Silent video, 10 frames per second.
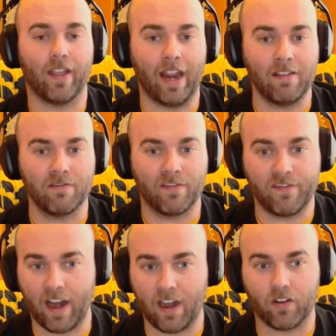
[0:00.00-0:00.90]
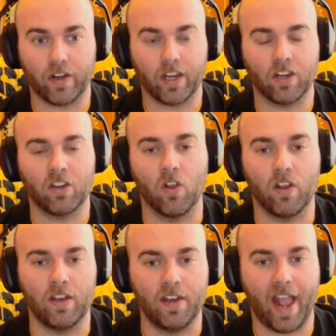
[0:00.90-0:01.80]
a very
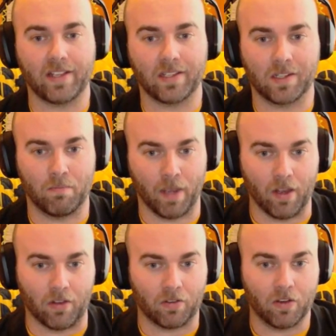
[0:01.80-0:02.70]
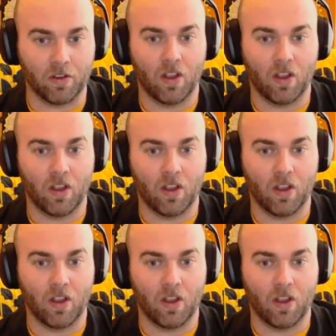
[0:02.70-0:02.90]
good nest built,